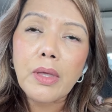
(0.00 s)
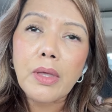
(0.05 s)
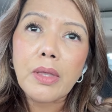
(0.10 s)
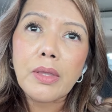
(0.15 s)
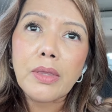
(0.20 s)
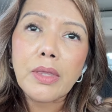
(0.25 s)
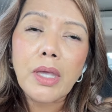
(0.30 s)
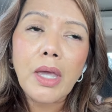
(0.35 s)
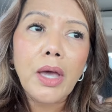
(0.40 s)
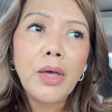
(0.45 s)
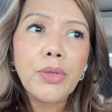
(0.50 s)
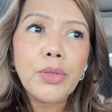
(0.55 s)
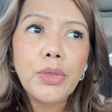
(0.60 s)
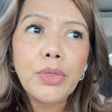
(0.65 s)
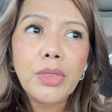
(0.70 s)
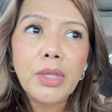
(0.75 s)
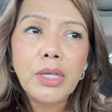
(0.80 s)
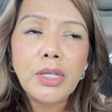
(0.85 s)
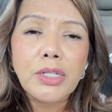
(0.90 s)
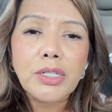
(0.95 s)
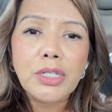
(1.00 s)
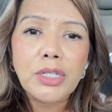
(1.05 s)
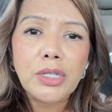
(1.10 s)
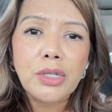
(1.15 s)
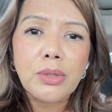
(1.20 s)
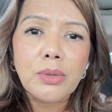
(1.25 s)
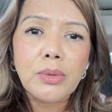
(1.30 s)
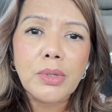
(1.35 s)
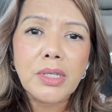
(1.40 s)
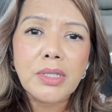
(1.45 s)
the other thing
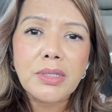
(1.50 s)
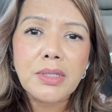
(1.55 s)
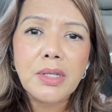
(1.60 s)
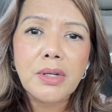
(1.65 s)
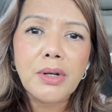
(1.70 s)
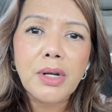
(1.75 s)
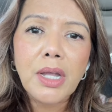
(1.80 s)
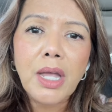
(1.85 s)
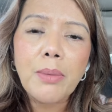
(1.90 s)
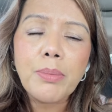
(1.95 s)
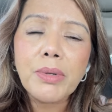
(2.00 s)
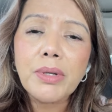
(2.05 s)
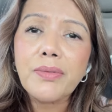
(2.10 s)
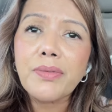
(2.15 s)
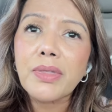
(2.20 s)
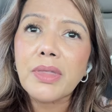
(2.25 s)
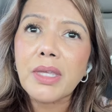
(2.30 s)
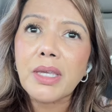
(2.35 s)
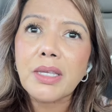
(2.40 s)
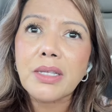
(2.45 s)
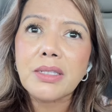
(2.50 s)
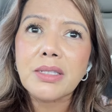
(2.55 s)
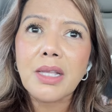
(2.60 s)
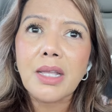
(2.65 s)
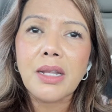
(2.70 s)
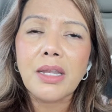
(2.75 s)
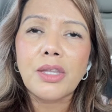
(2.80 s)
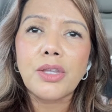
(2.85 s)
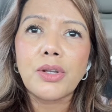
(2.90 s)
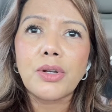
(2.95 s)
too is there are a couple of things
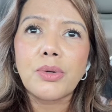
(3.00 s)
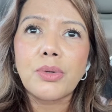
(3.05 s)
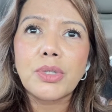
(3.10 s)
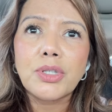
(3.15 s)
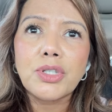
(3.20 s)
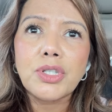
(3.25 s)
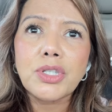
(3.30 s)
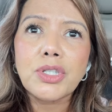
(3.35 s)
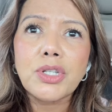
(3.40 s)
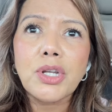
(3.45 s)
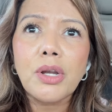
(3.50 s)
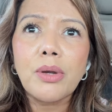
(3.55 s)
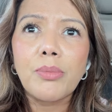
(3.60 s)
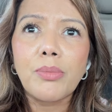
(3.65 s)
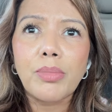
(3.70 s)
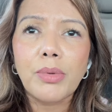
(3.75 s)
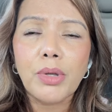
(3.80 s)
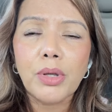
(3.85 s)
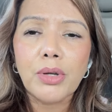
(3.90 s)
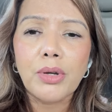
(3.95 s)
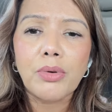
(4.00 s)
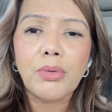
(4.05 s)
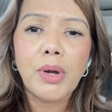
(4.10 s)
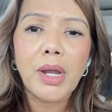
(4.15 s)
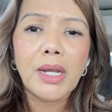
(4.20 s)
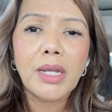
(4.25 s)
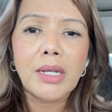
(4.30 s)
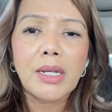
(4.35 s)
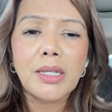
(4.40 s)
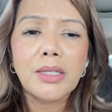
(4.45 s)
that, it's just not good
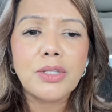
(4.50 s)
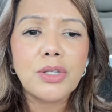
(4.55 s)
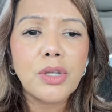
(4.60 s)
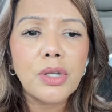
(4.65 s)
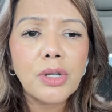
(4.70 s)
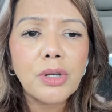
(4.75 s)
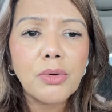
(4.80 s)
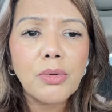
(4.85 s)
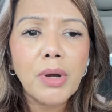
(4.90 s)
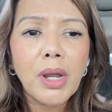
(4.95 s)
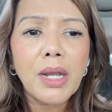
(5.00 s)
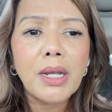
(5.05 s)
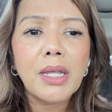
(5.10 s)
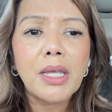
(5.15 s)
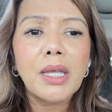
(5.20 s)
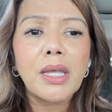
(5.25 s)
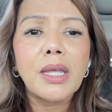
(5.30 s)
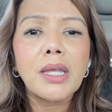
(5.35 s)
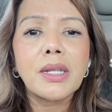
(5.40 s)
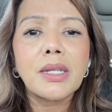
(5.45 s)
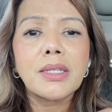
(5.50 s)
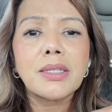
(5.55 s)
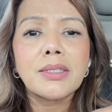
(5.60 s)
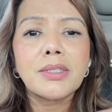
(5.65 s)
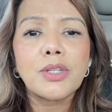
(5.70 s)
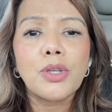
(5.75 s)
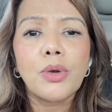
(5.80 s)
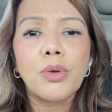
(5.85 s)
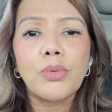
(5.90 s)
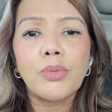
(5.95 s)
credit. It's good credit,
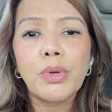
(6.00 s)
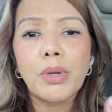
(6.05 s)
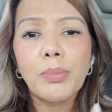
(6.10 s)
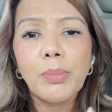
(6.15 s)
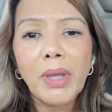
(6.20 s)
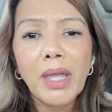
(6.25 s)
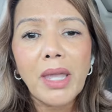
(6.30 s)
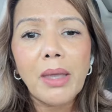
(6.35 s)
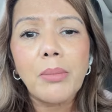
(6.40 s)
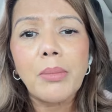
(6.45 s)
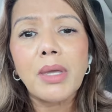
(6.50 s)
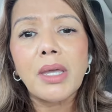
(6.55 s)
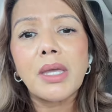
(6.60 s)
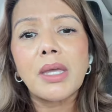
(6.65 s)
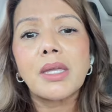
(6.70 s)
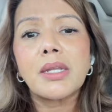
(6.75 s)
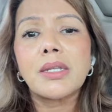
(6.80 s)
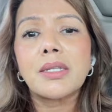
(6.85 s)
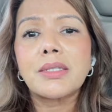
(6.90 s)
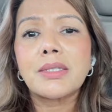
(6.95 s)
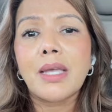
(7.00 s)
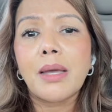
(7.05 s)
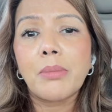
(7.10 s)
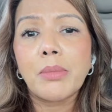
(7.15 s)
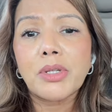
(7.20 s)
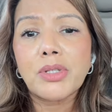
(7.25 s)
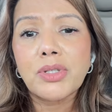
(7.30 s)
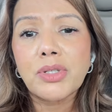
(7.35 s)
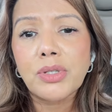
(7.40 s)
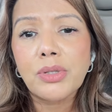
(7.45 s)
it's your repayment, it's how
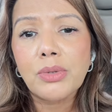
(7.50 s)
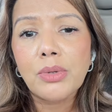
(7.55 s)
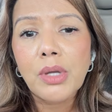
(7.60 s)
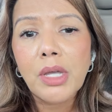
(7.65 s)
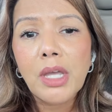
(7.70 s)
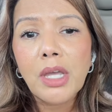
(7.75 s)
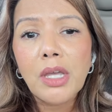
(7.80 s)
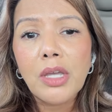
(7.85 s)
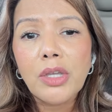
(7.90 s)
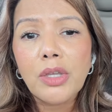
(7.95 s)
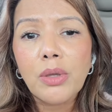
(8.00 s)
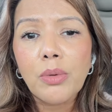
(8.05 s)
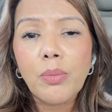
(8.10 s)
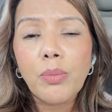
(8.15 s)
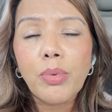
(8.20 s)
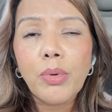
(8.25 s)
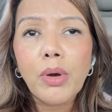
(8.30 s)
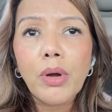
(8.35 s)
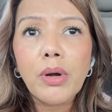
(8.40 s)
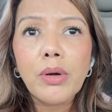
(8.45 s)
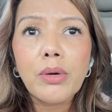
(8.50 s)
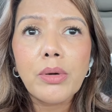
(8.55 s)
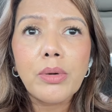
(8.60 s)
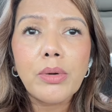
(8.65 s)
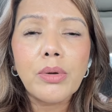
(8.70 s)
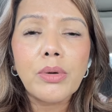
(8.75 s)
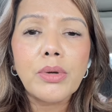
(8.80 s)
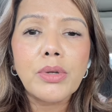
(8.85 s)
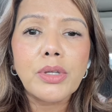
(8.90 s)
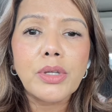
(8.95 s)
much you
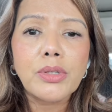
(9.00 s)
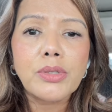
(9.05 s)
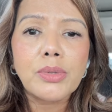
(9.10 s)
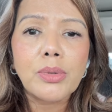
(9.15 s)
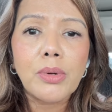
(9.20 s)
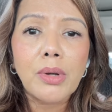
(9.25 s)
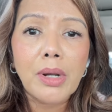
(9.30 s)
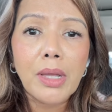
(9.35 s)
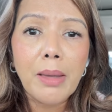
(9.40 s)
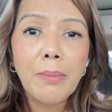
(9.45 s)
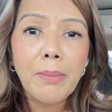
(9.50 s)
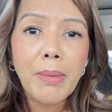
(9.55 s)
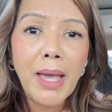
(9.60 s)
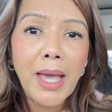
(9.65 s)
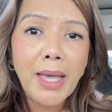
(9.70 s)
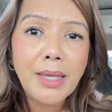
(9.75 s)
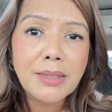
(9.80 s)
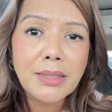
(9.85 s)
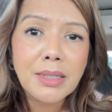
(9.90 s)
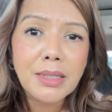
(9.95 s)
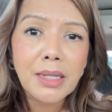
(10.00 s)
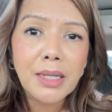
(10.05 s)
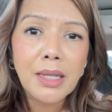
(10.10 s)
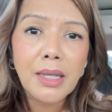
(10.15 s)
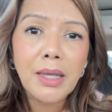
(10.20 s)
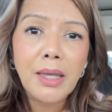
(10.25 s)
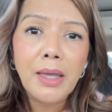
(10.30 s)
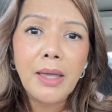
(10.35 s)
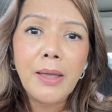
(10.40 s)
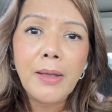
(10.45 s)
borrow, your total capacity.
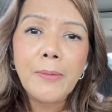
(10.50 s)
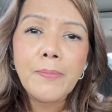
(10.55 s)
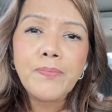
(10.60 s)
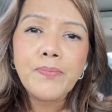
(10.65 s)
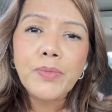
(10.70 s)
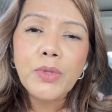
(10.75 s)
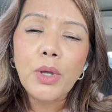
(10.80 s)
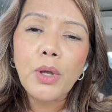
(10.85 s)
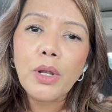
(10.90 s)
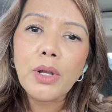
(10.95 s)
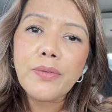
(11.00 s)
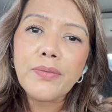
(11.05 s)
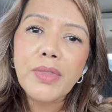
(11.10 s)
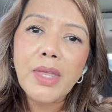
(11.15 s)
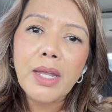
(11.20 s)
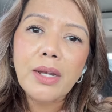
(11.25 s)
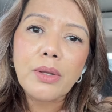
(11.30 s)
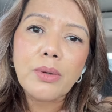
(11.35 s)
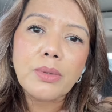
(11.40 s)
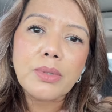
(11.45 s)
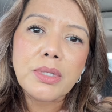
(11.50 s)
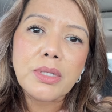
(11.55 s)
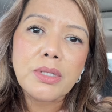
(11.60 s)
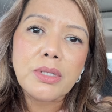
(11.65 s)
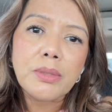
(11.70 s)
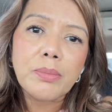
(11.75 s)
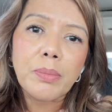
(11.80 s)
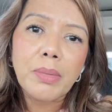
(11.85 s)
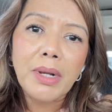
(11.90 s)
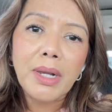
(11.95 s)
All of that goes
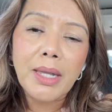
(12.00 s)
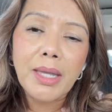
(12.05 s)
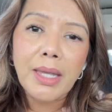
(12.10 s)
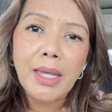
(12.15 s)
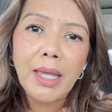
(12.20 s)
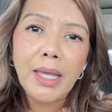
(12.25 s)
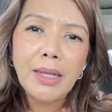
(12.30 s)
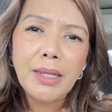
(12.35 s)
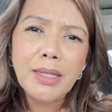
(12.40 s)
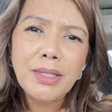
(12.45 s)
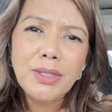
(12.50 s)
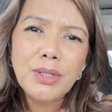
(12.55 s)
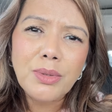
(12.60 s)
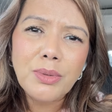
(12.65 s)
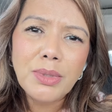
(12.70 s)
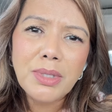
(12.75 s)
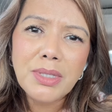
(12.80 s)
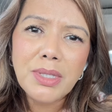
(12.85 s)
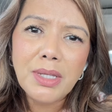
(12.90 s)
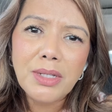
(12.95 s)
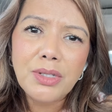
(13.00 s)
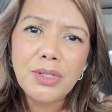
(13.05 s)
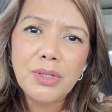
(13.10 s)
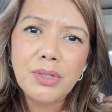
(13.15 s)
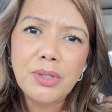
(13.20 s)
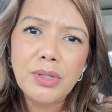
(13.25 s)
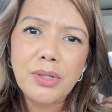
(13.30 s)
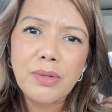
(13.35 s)
into play, and there's no such